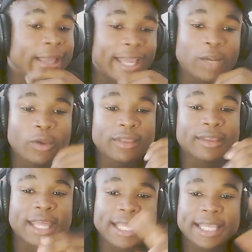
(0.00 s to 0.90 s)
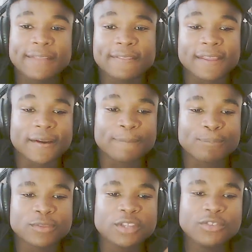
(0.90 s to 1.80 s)
Anyway, they get there.
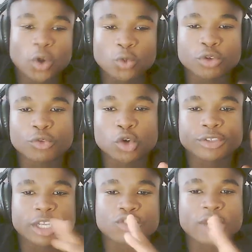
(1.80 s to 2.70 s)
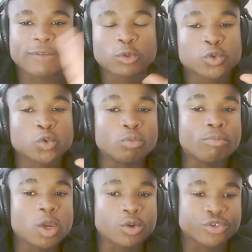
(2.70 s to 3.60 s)
These ghosts, of course, can travel through
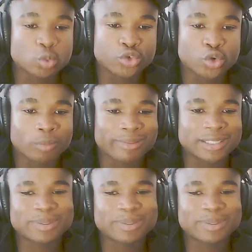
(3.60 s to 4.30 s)
mirrors to a certain place,